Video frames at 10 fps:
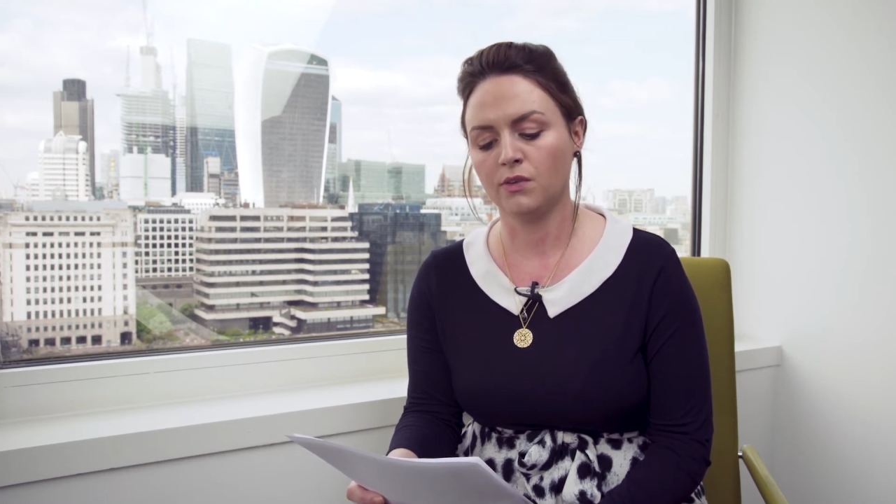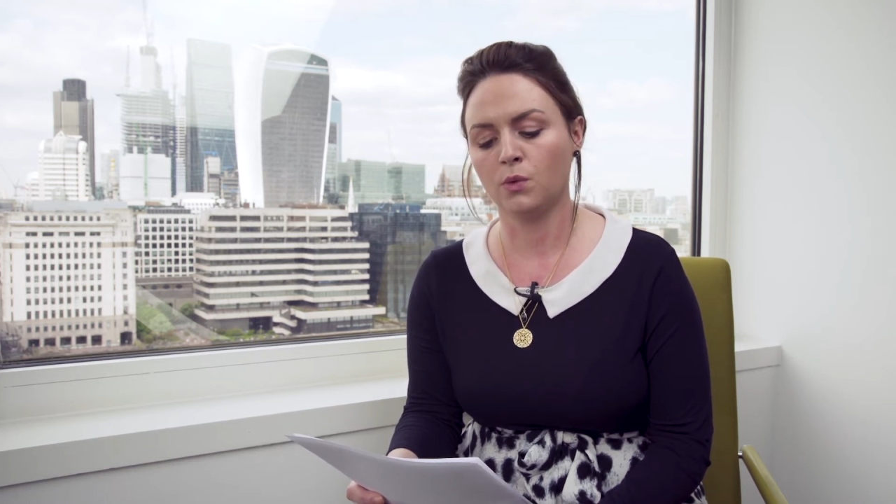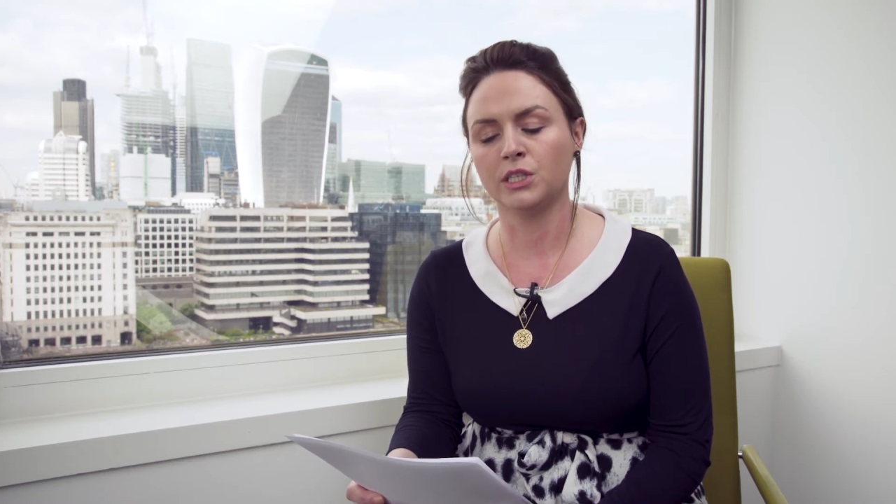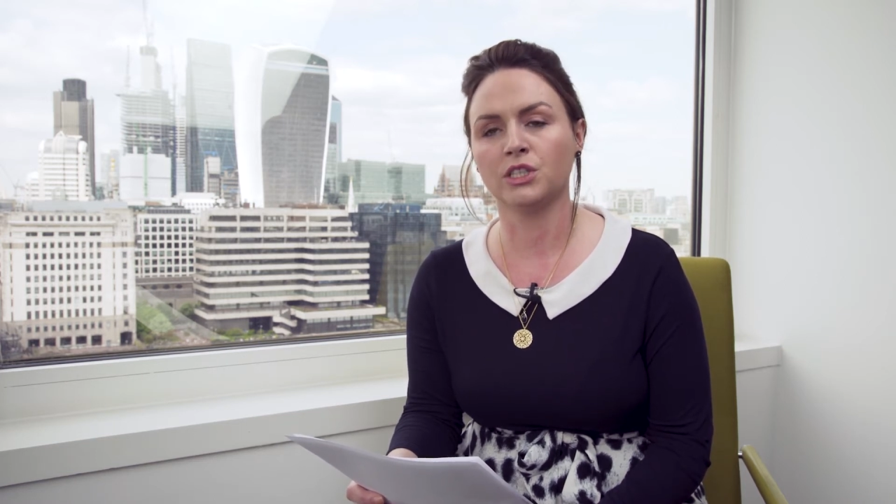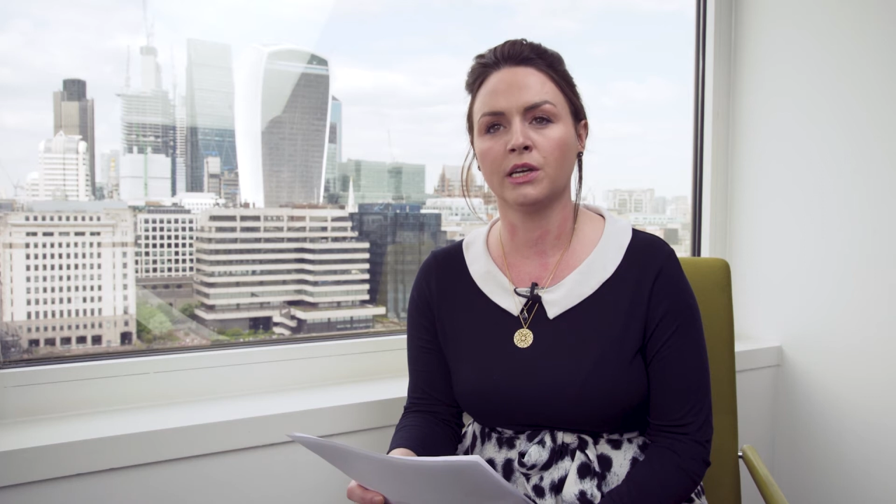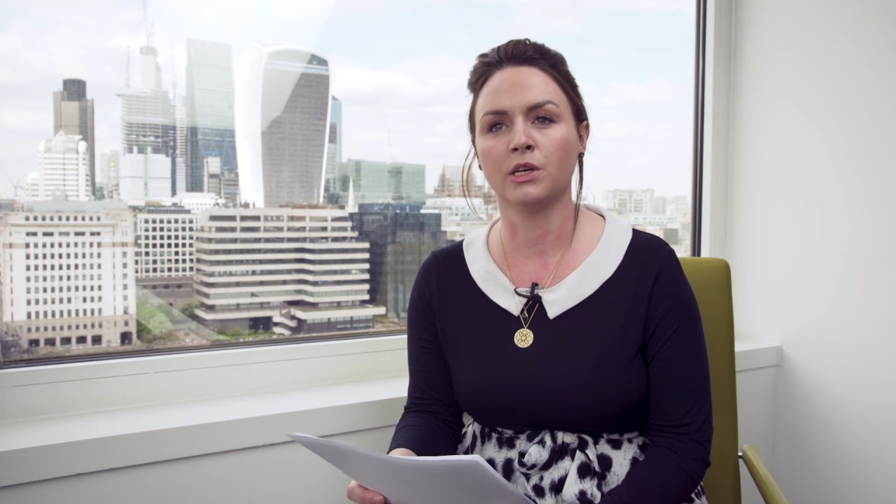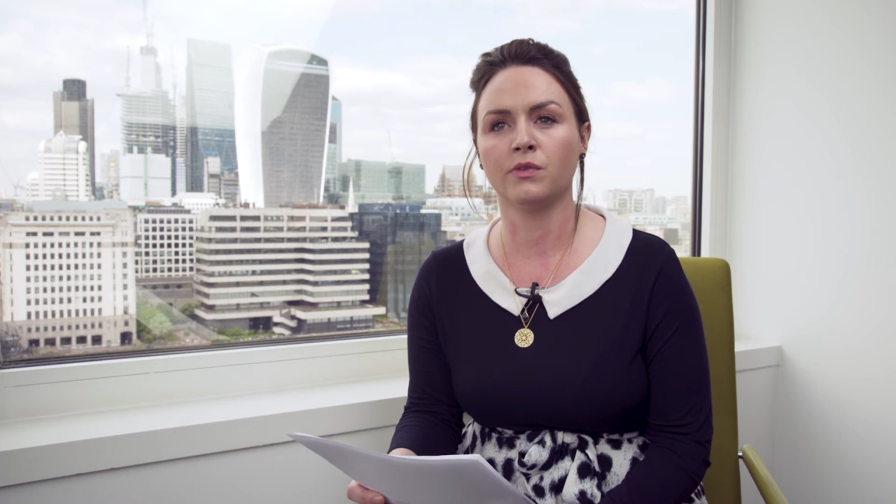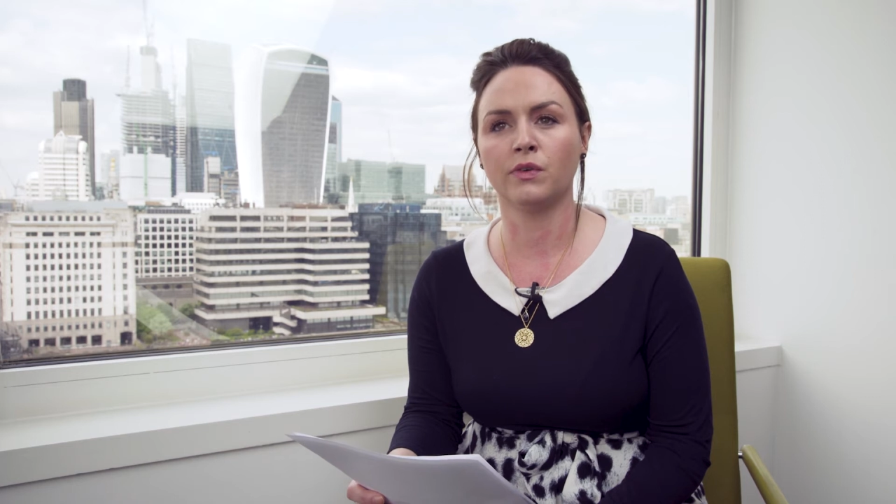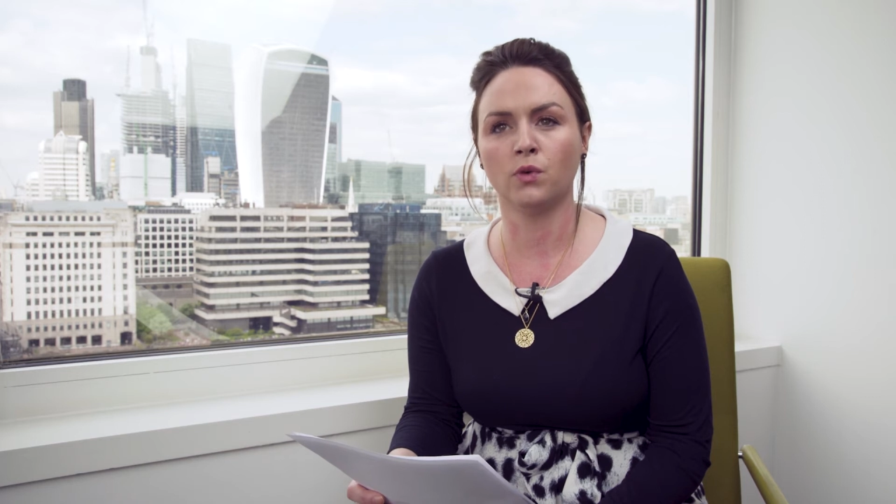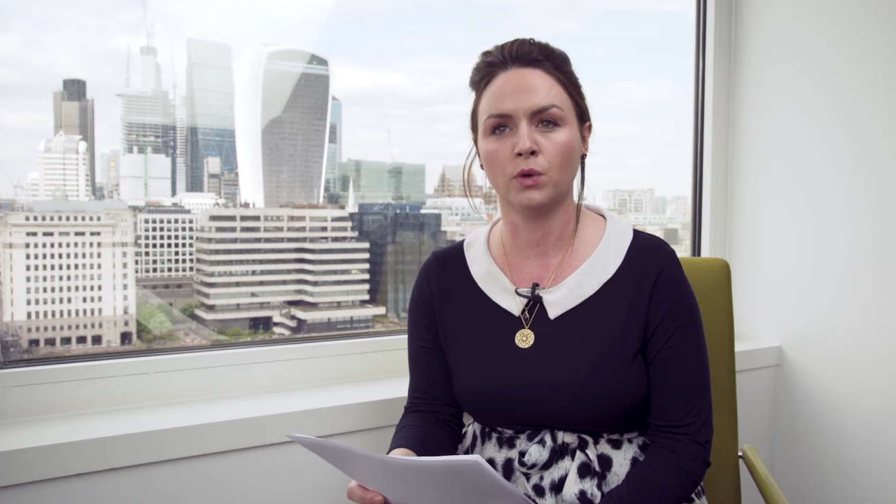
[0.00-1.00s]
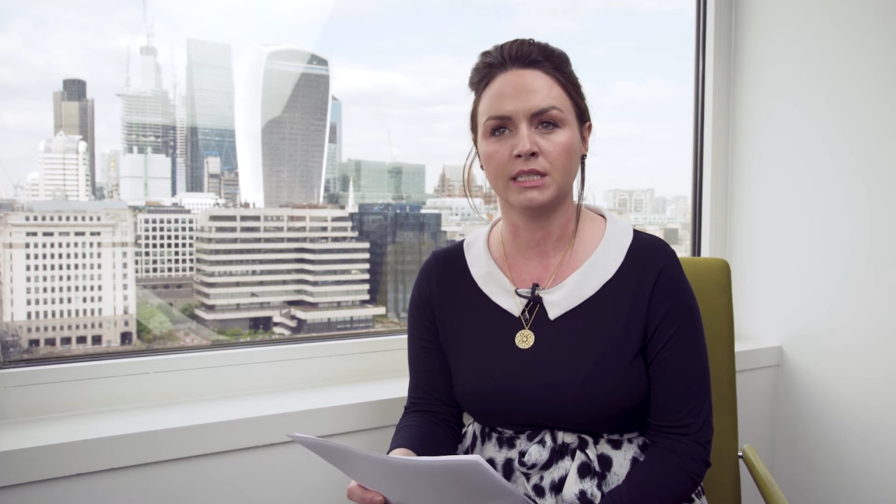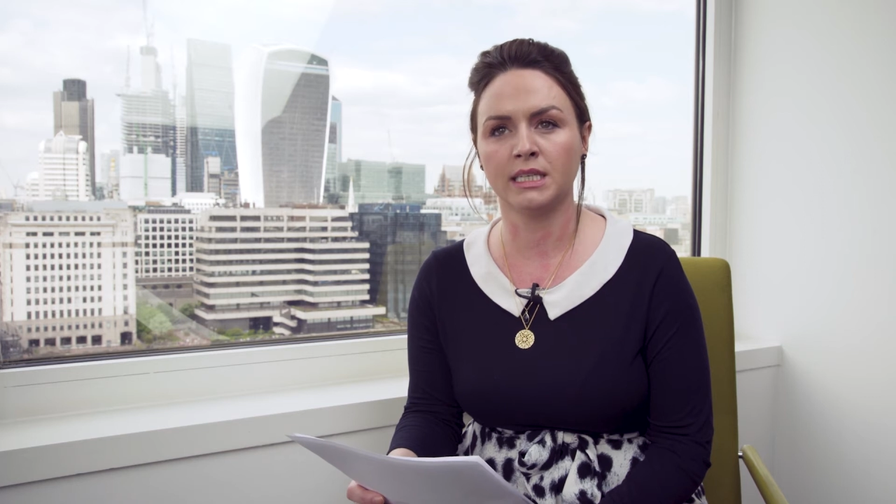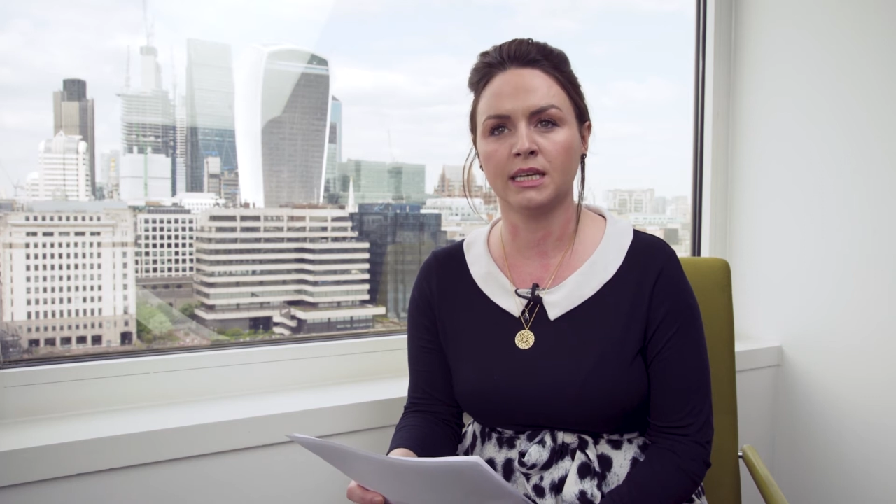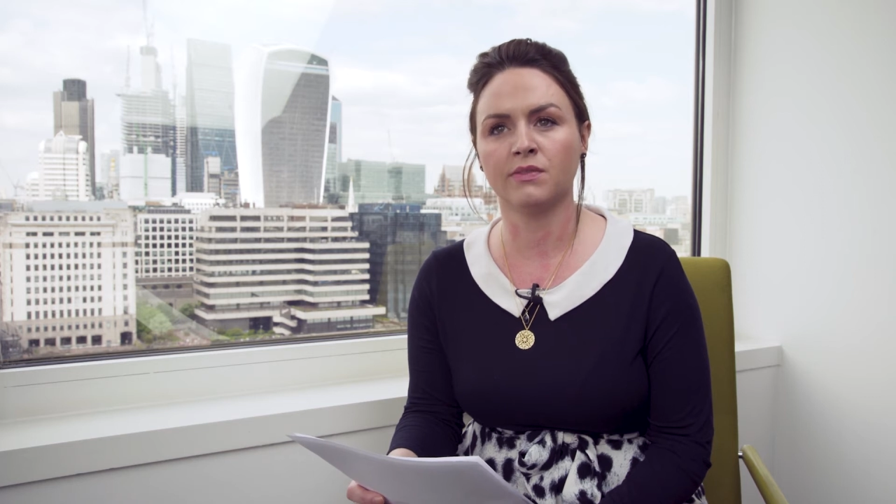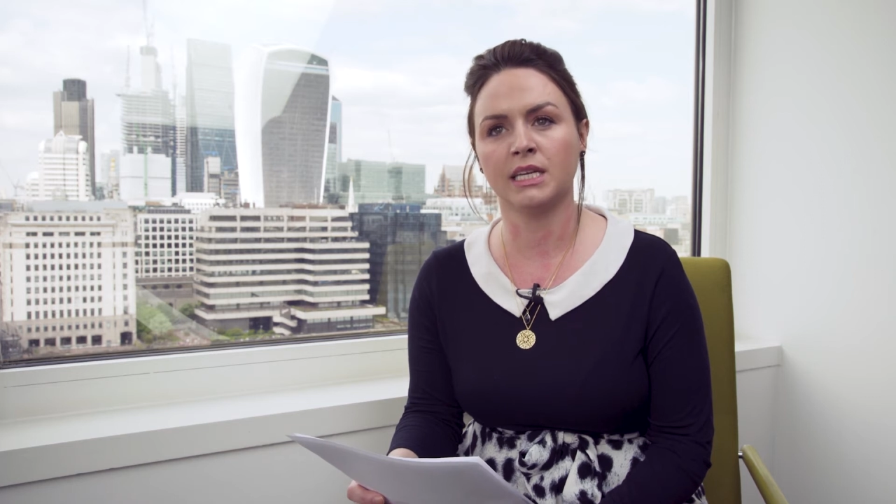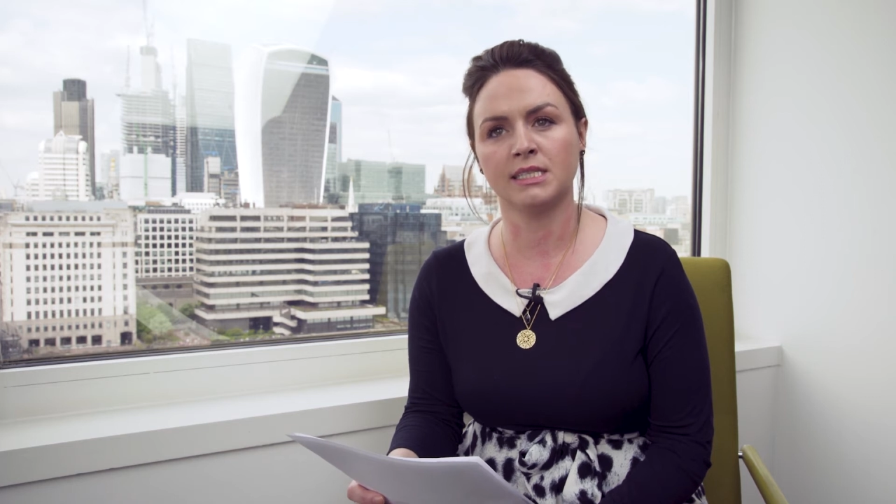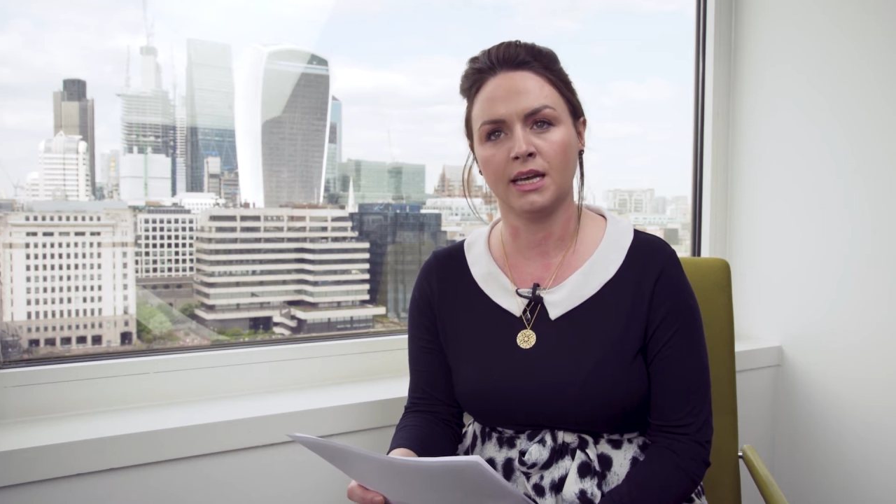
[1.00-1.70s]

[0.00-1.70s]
for which they could have avoided if they'd